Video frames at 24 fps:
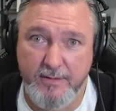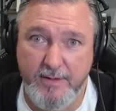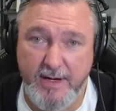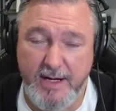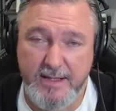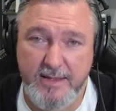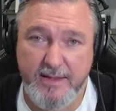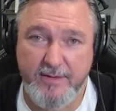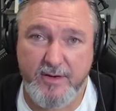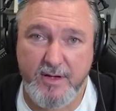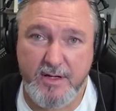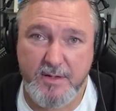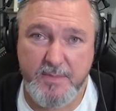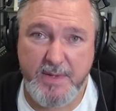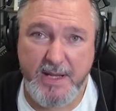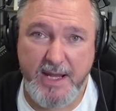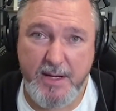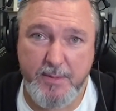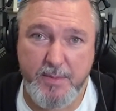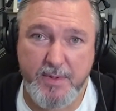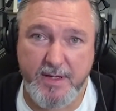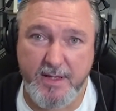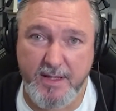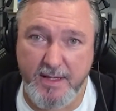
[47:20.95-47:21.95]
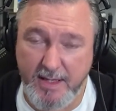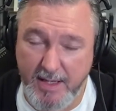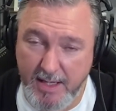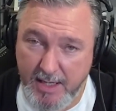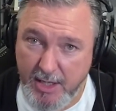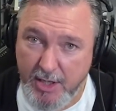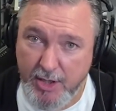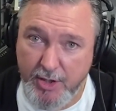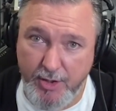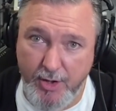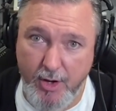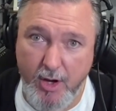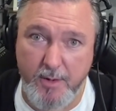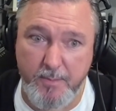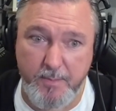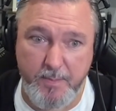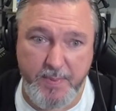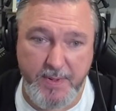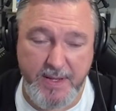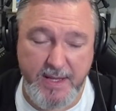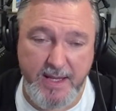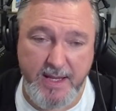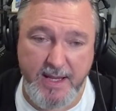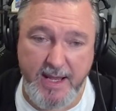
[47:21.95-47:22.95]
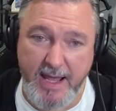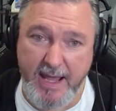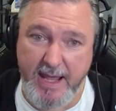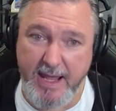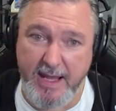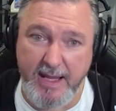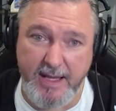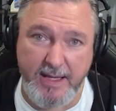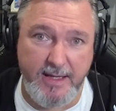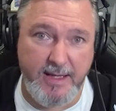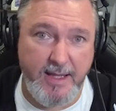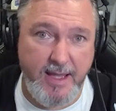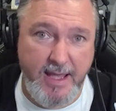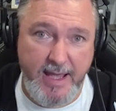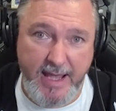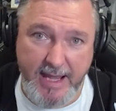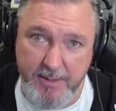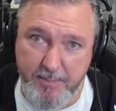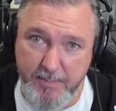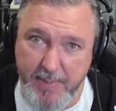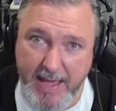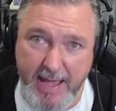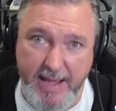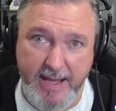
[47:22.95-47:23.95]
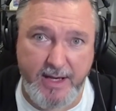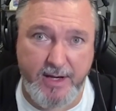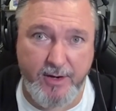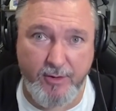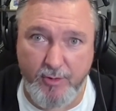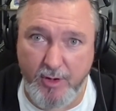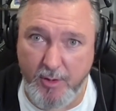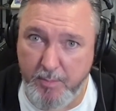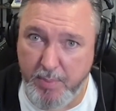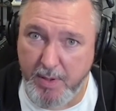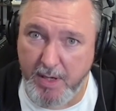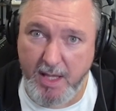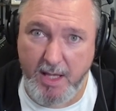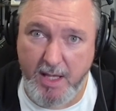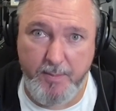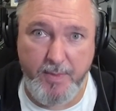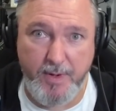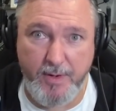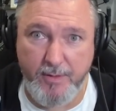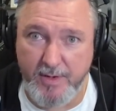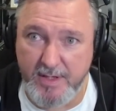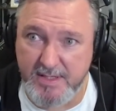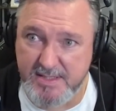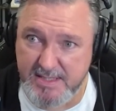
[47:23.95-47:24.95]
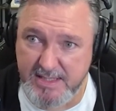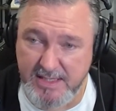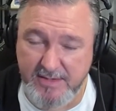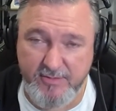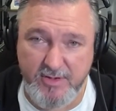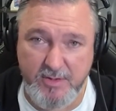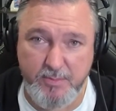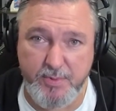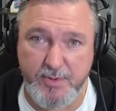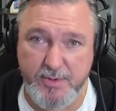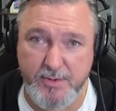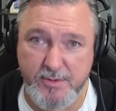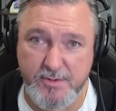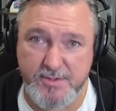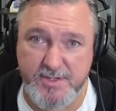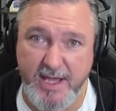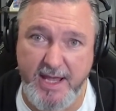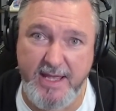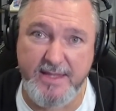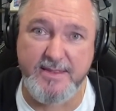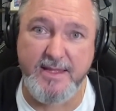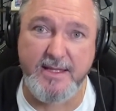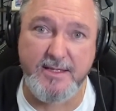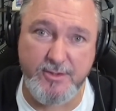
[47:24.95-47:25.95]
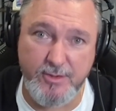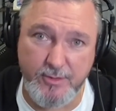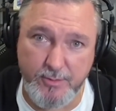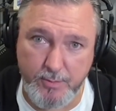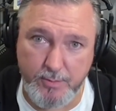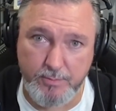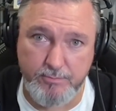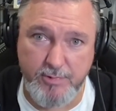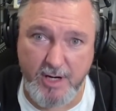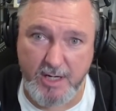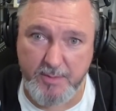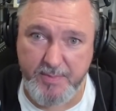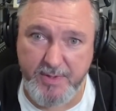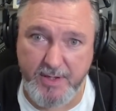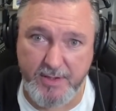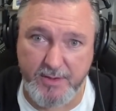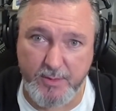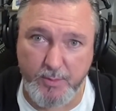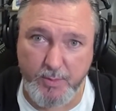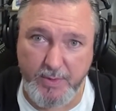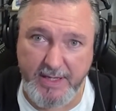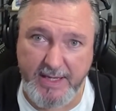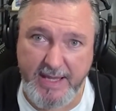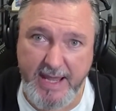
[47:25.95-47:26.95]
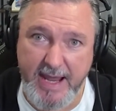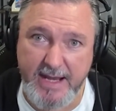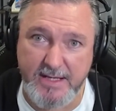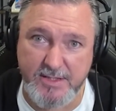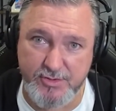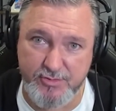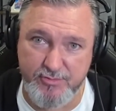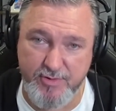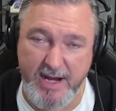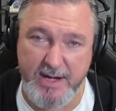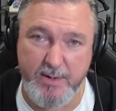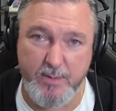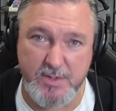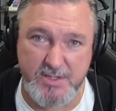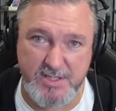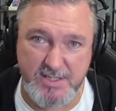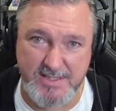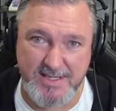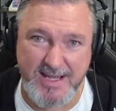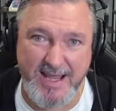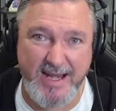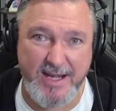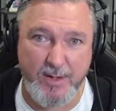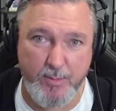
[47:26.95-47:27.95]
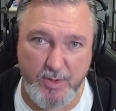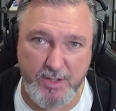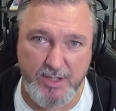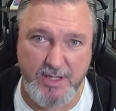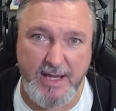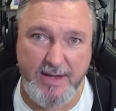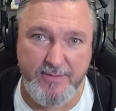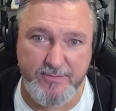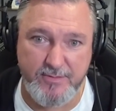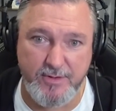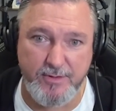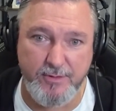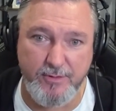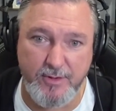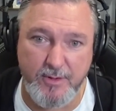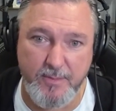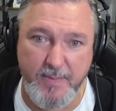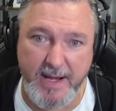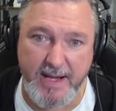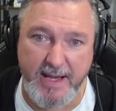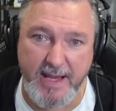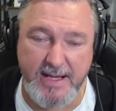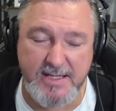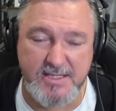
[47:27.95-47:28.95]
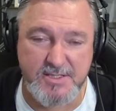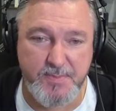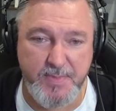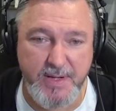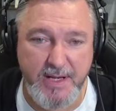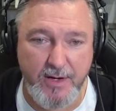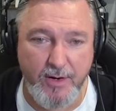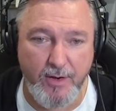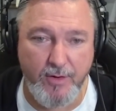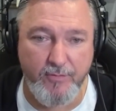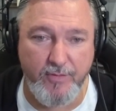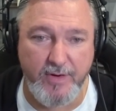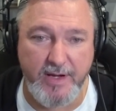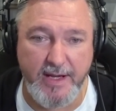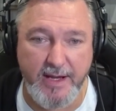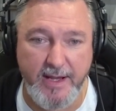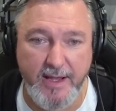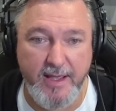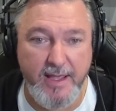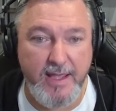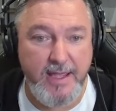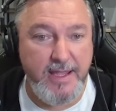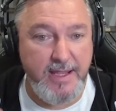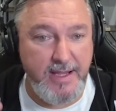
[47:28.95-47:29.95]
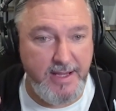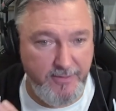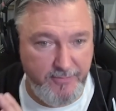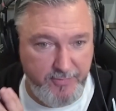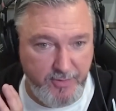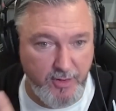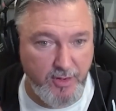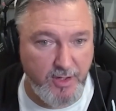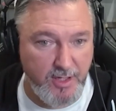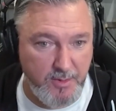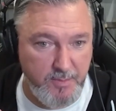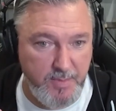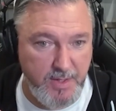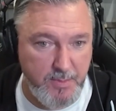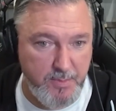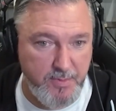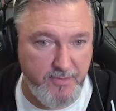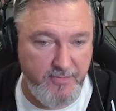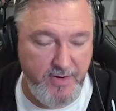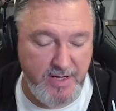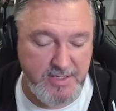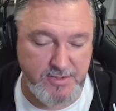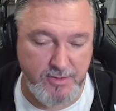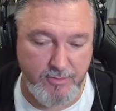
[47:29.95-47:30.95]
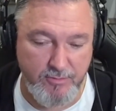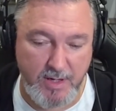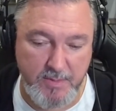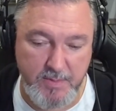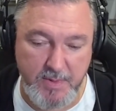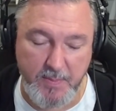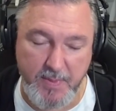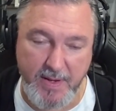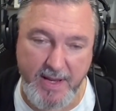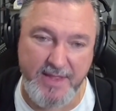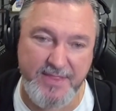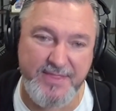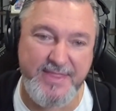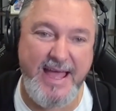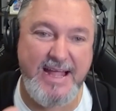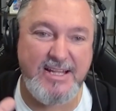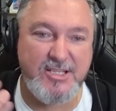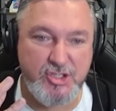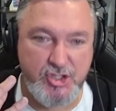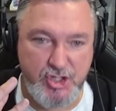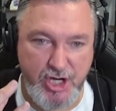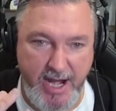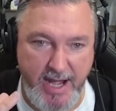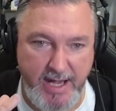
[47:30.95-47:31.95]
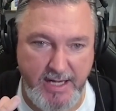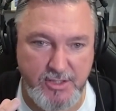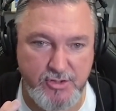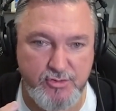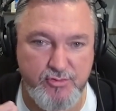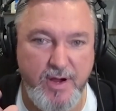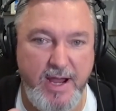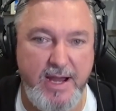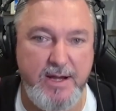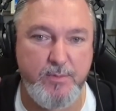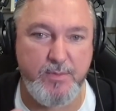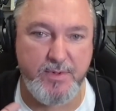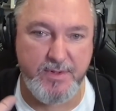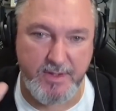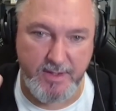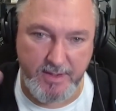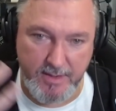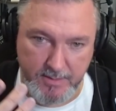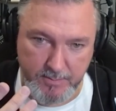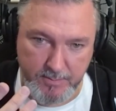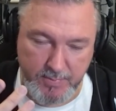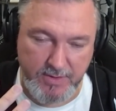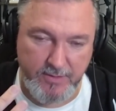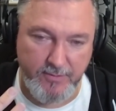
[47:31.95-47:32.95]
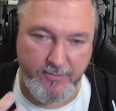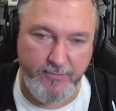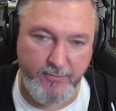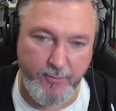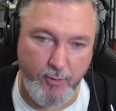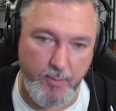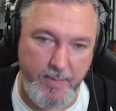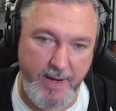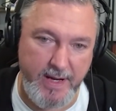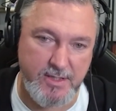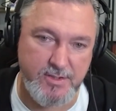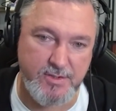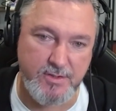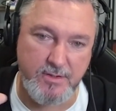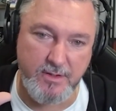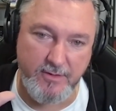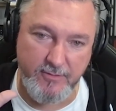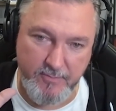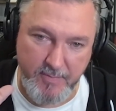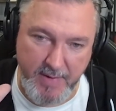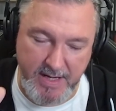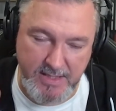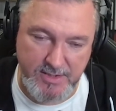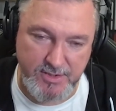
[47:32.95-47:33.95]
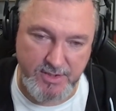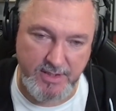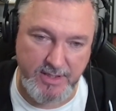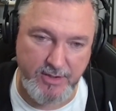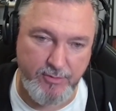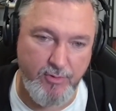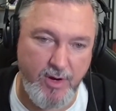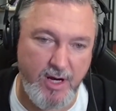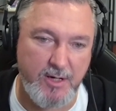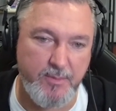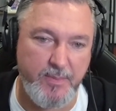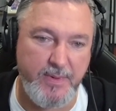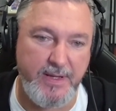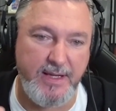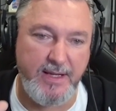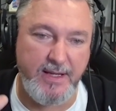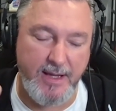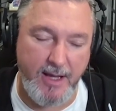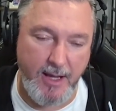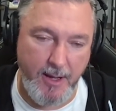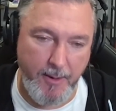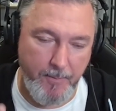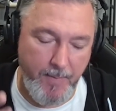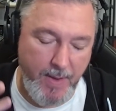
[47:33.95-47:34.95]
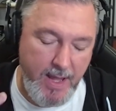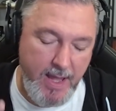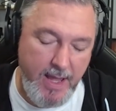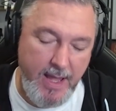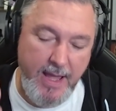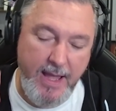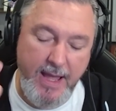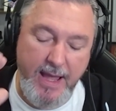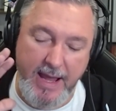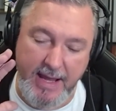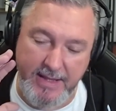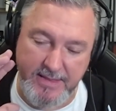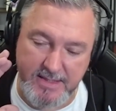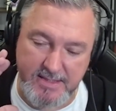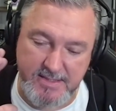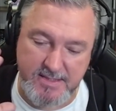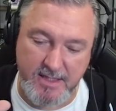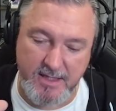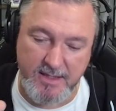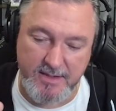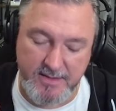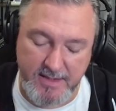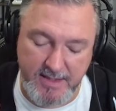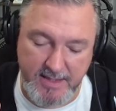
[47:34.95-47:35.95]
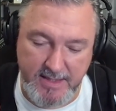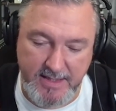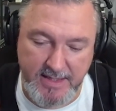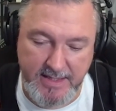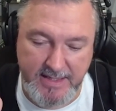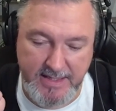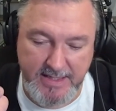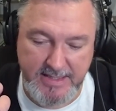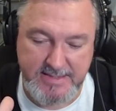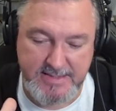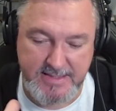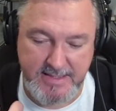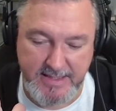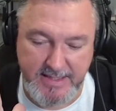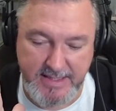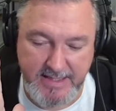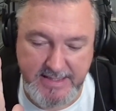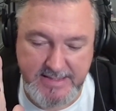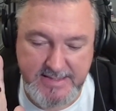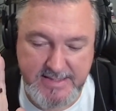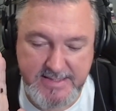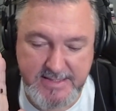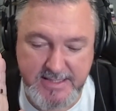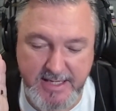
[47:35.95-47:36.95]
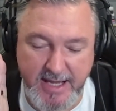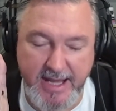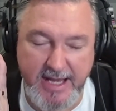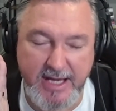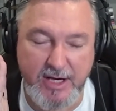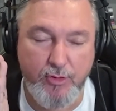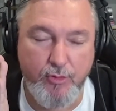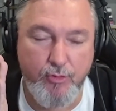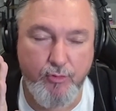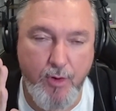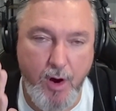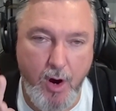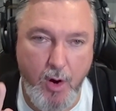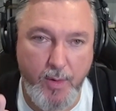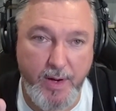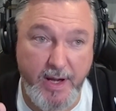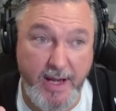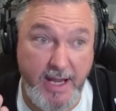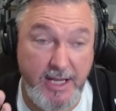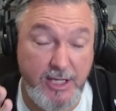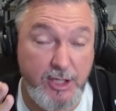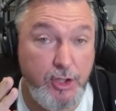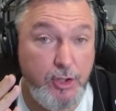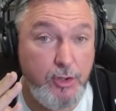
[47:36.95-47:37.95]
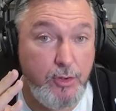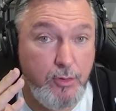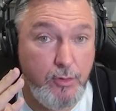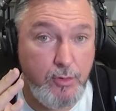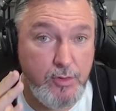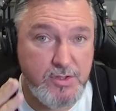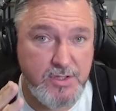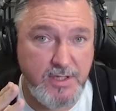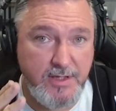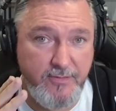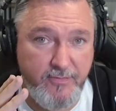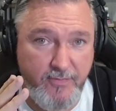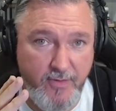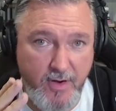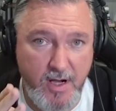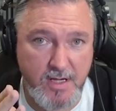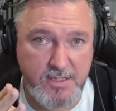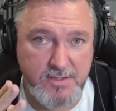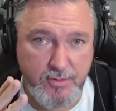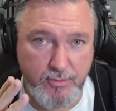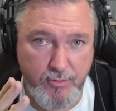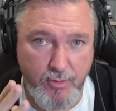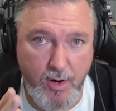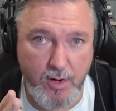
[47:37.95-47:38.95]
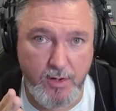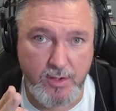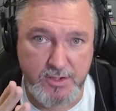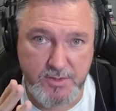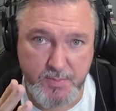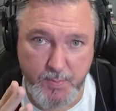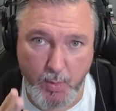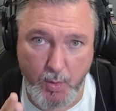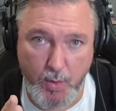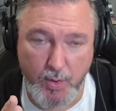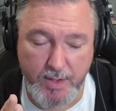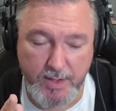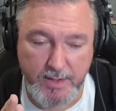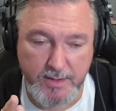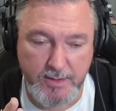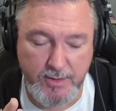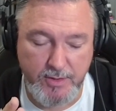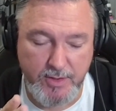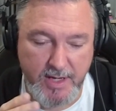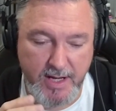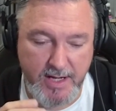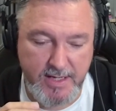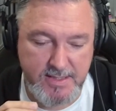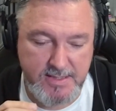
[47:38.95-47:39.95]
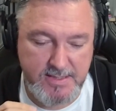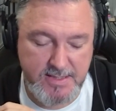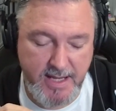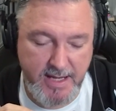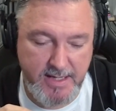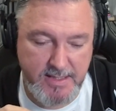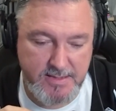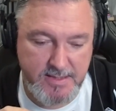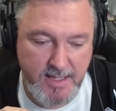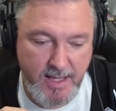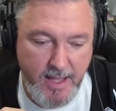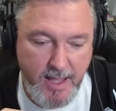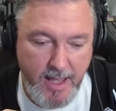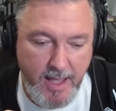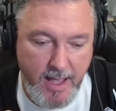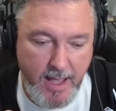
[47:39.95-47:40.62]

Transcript: Right? They're going to be able to not be a banker, a plumber, a TV producer, and then do rugby on the weekends, right? Which is kind of what you have to do to make ends meet over here if you're going to be a professional rugby player. That's changed, right, with the formation of Major League Rugby. And it's a hugely fast growing sport in the United States.